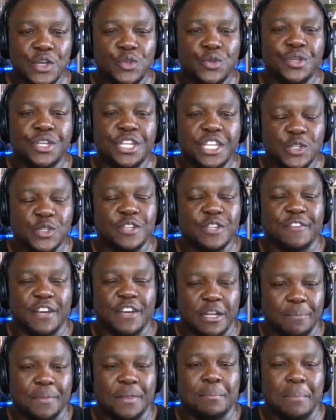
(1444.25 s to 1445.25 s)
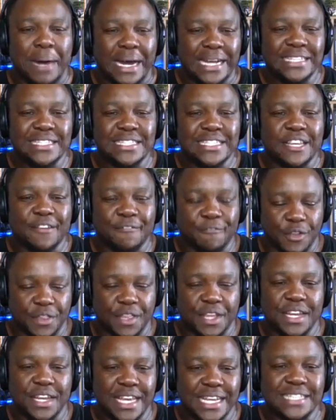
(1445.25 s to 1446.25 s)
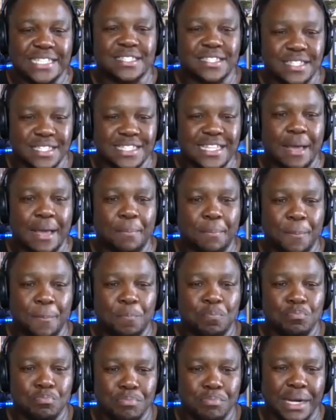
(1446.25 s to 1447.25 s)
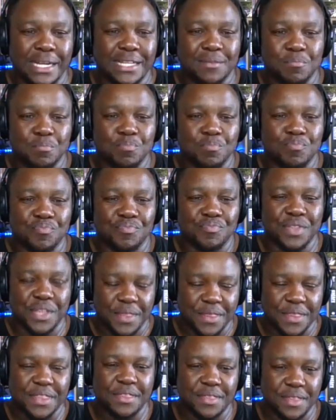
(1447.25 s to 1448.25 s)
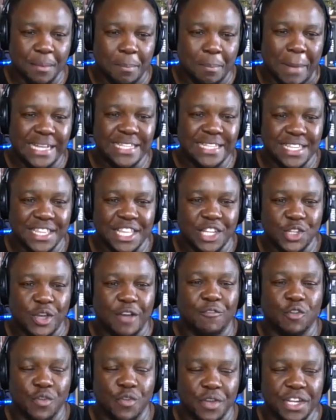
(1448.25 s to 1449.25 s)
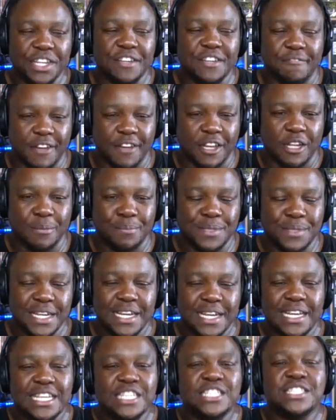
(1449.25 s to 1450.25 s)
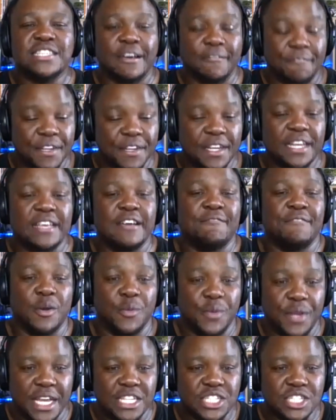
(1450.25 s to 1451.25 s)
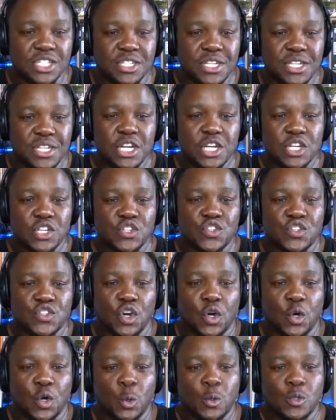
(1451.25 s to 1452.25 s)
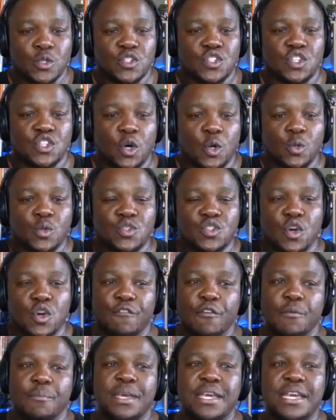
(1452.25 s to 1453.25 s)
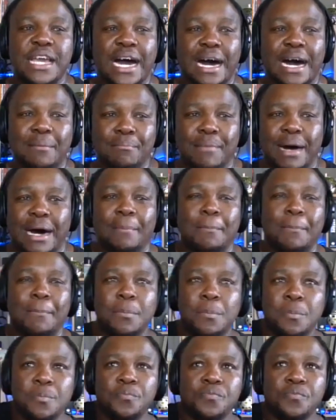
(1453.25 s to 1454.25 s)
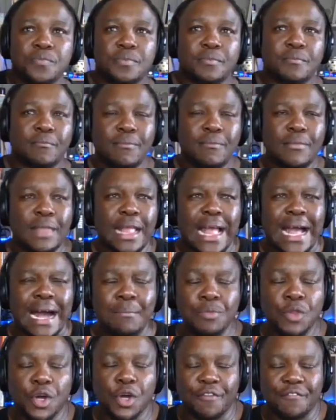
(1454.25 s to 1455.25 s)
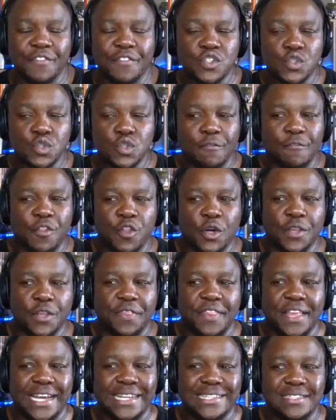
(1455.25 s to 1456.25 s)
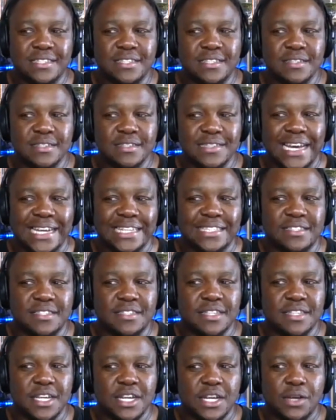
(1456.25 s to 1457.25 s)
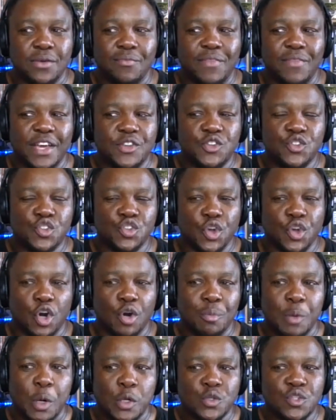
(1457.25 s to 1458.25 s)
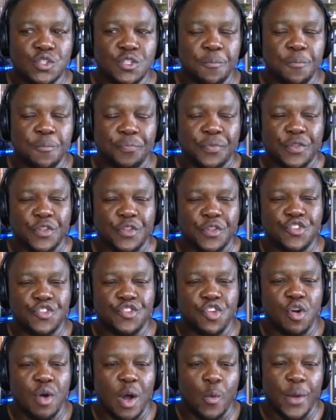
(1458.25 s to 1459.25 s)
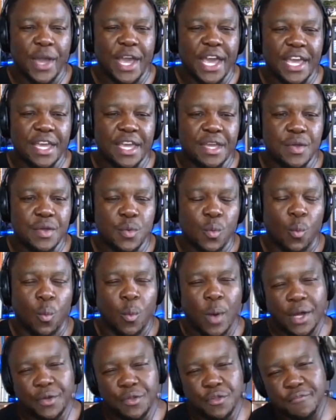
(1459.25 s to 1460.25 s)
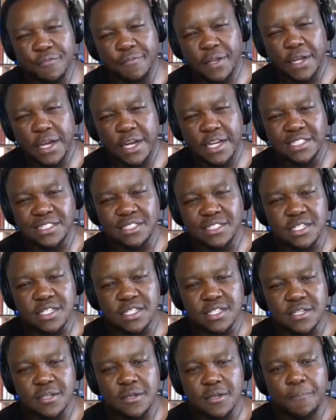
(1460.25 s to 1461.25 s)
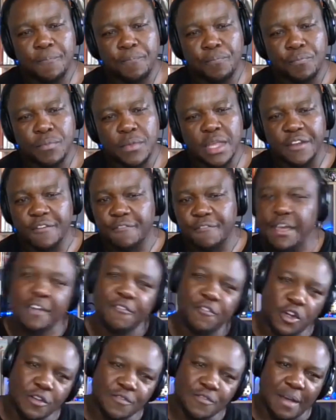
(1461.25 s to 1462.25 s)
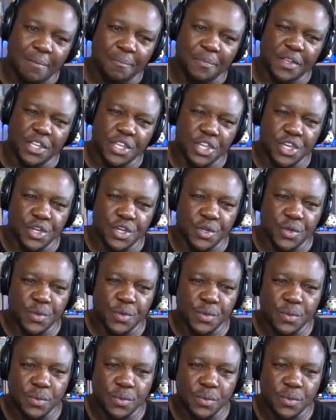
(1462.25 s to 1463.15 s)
You need to develop the mindset for the next step, but the mindset that you have already developed is definitely a foundation. So for me, I'm not of the school of thought that you should almost throw away what you've learned in favor of something new.